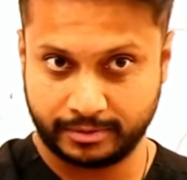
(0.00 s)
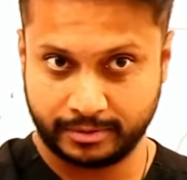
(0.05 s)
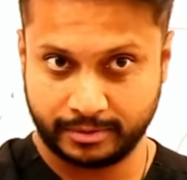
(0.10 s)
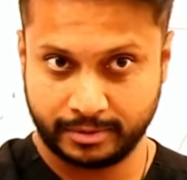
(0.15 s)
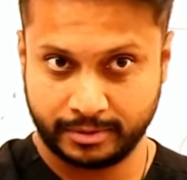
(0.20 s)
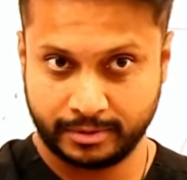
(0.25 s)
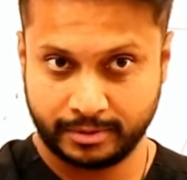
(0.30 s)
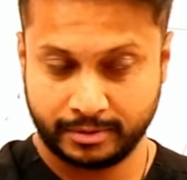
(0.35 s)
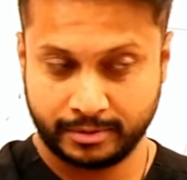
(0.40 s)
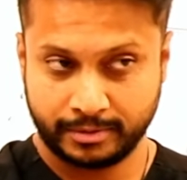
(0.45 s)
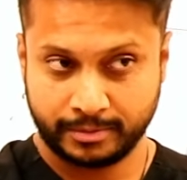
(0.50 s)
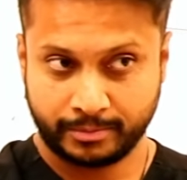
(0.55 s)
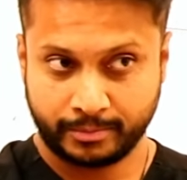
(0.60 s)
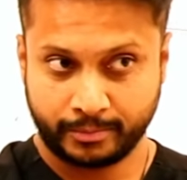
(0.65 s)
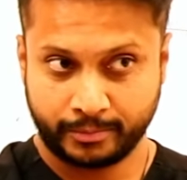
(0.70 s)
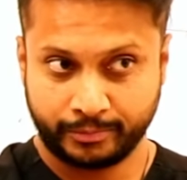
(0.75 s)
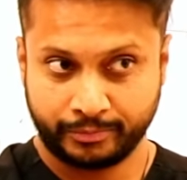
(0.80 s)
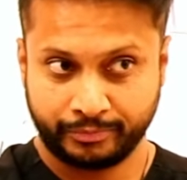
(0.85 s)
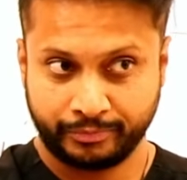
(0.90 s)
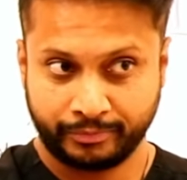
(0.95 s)
We
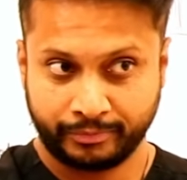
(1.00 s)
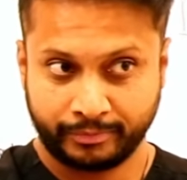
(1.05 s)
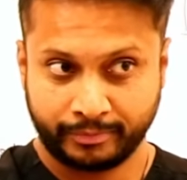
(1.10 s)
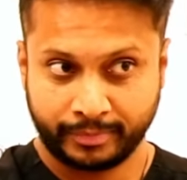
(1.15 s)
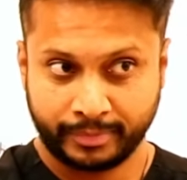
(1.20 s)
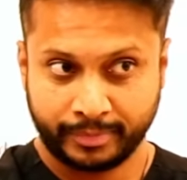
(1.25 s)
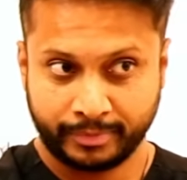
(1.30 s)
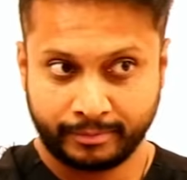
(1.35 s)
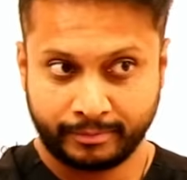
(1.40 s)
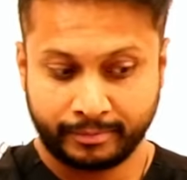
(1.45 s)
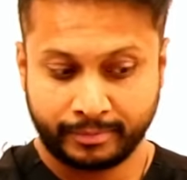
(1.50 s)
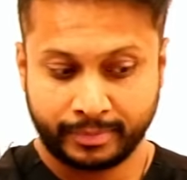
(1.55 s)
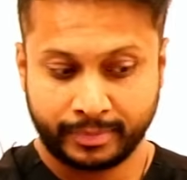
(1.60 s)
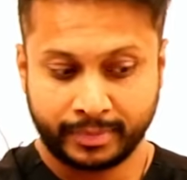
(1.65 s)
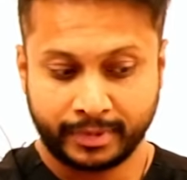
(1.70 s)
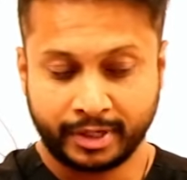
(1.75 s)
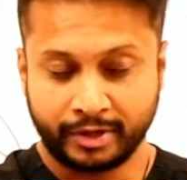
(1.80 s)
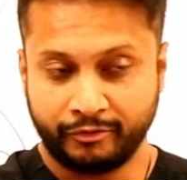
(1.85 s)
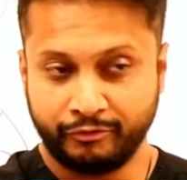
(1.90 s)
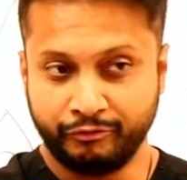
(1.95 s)
don't get like that test
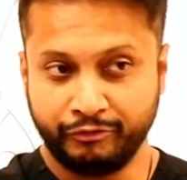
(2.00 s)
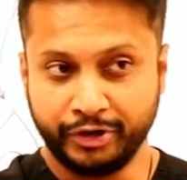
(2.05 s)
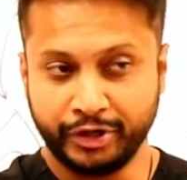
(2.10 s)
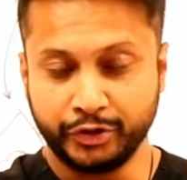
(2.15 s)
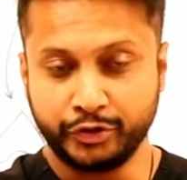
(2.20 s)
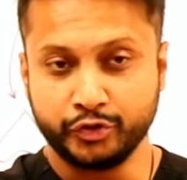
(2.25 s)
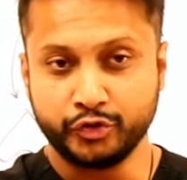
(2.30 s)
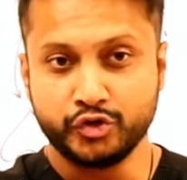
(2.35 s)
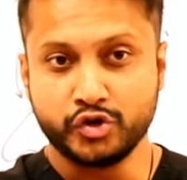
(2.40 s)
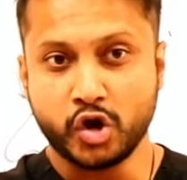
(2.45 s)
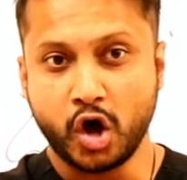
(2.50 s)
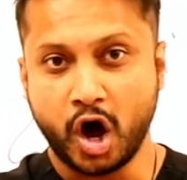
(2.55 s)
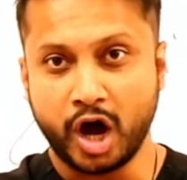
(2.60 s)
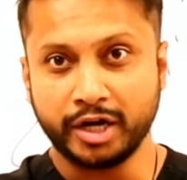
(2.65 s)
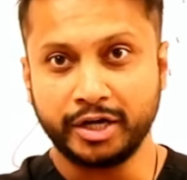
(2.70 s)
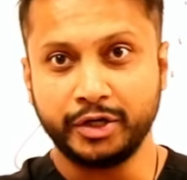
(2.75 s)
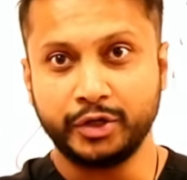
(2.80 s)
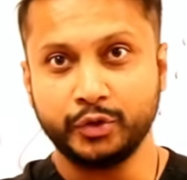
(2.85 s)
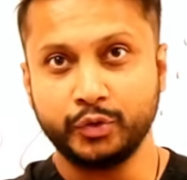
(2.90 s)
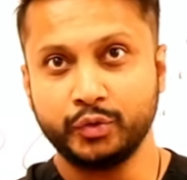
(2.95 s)
where we... we do
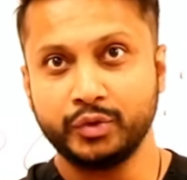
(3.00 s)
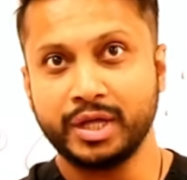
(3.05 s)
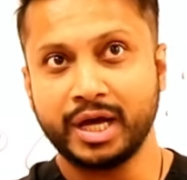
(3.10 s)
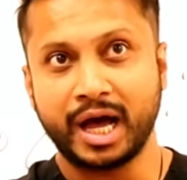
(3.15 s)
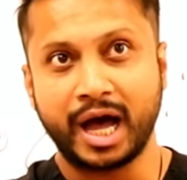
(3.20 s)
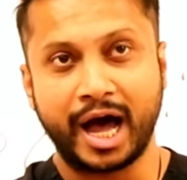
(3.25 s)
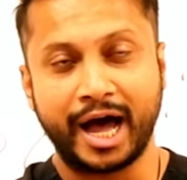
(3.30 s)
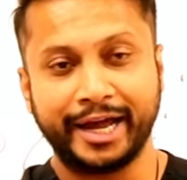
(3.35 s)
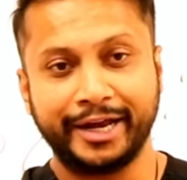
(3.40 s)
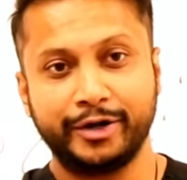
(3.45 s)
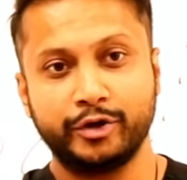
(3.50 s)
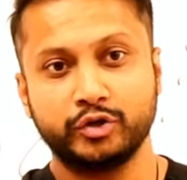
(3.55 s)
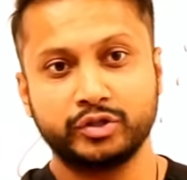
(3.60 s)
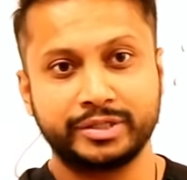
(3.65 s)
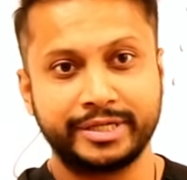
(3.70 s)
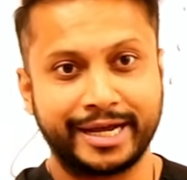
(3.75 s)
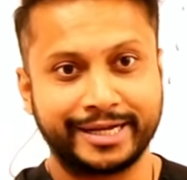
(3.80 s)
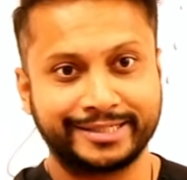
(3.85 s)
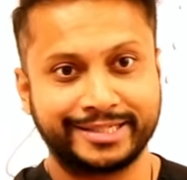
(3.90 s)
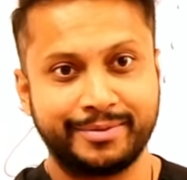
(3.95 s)
not do the high
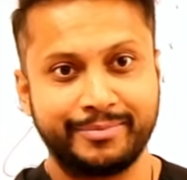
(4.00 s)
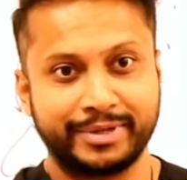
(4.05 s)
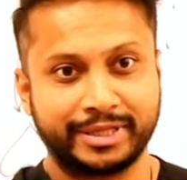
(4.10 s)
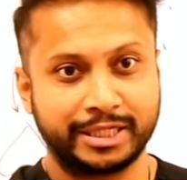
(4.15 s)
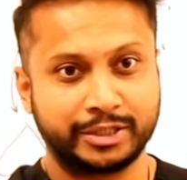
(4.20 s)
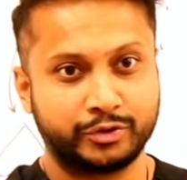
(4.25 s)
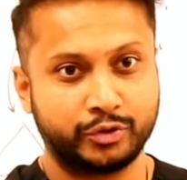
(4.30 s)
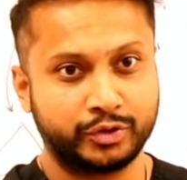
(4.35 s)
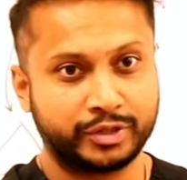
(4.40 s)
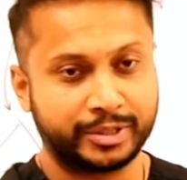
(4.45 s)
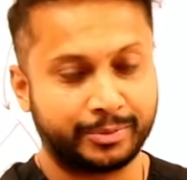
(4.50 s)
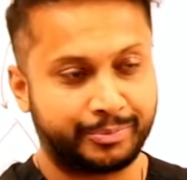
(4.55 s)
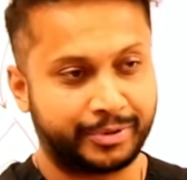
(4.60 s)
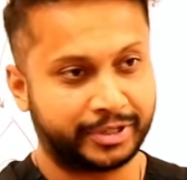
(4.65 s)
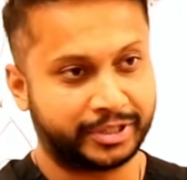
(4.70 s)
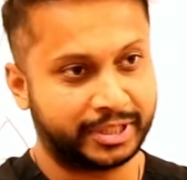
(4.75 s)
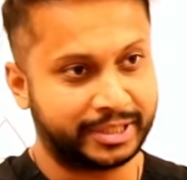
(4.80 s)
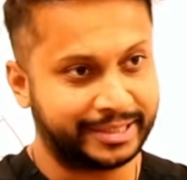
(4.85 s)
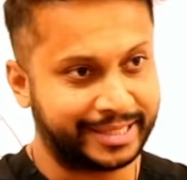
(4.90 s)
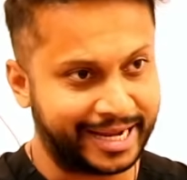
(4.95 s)
dose dexamethasone
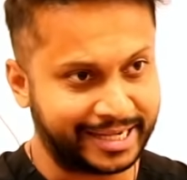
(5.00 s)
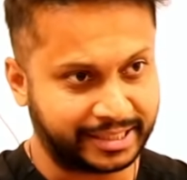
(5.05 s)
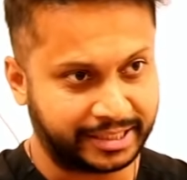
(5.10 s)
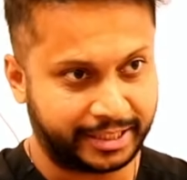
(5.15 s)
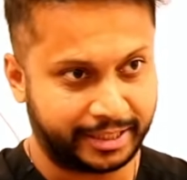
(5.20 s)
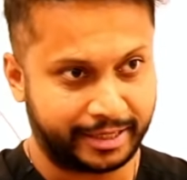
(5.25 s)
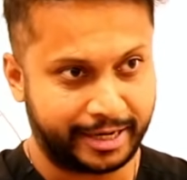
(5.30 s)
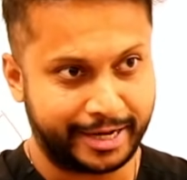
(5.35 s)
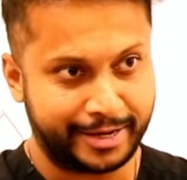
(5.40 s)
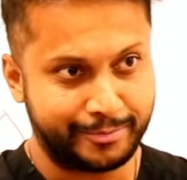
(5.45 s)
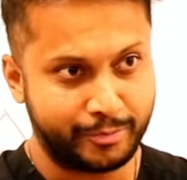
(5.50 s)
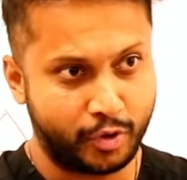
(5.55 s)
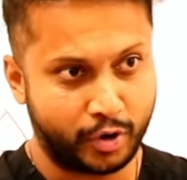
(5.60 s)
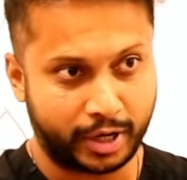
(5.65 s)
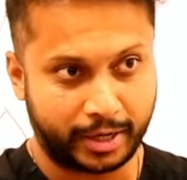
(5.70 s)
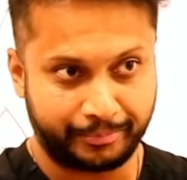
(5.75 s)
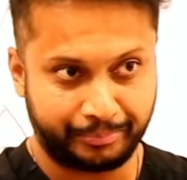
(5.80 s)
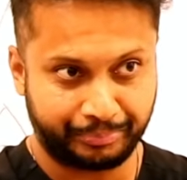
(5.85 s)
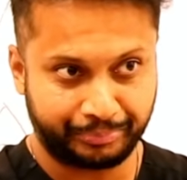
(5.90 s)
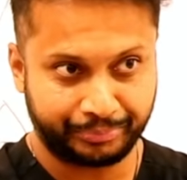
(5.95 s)
suppression test here
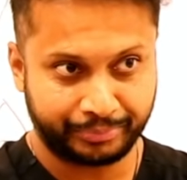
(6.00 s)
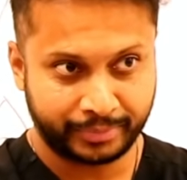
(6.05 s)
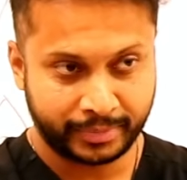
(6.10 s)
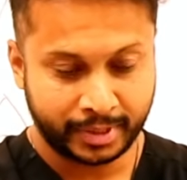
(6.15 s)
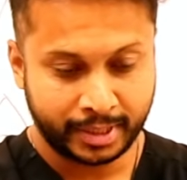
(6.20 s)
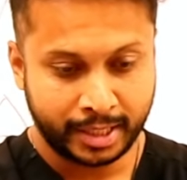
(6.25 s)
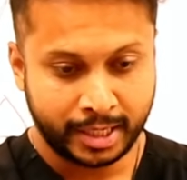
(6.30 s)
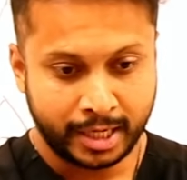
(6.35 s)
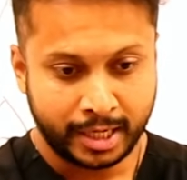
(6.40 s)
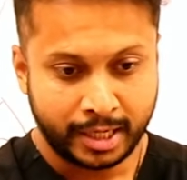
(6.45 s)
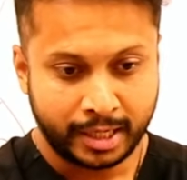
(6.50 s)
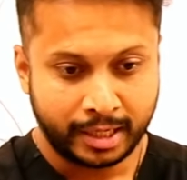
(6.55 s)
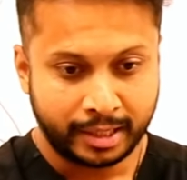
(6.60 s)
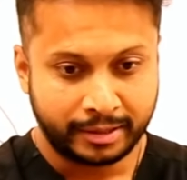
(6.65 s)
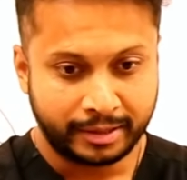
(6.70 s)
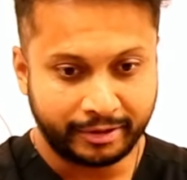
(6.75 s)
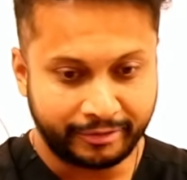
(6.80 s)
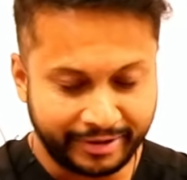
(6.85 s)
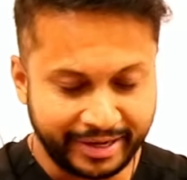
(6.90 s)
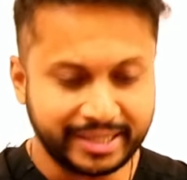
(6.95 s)
anymore.
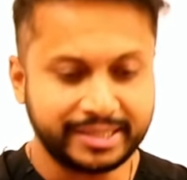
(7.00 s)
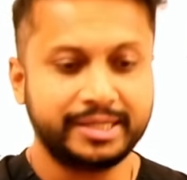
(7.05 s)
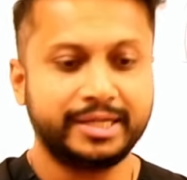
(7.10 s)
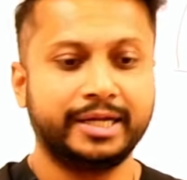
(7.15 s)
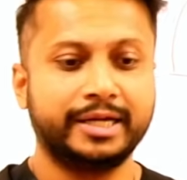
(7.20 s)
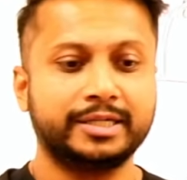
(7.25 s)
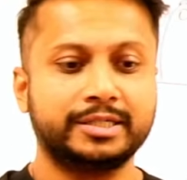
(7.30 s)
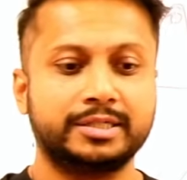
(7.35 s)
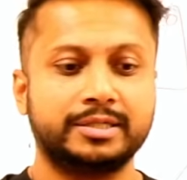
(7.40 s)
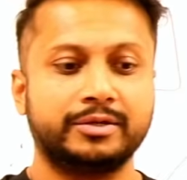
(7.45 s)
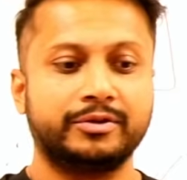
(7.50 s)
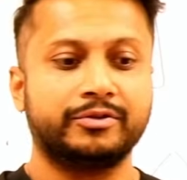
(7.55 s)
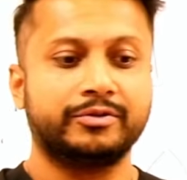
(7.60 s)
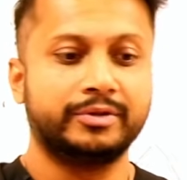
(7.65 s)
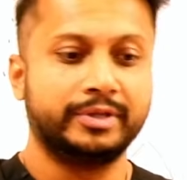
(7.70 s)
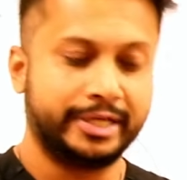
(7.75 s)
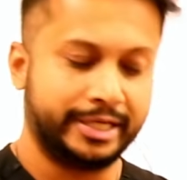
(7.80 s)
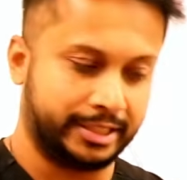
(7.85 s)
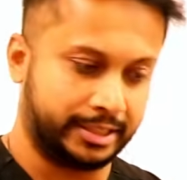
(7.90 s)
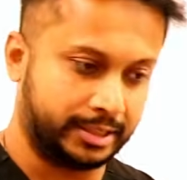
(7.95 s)
The reasoning is
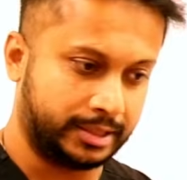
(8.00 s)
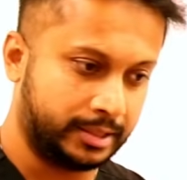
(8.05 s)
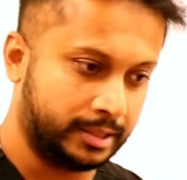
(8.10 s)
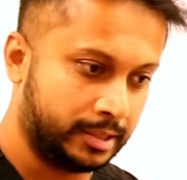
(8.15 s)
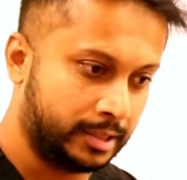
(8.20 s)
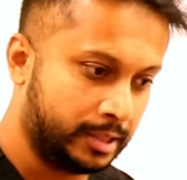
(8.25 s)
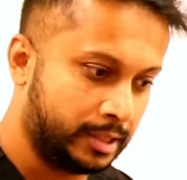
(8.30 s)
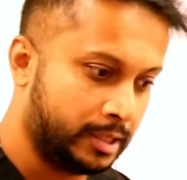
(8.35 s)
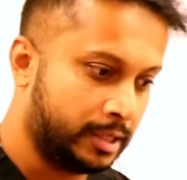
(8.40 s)
this.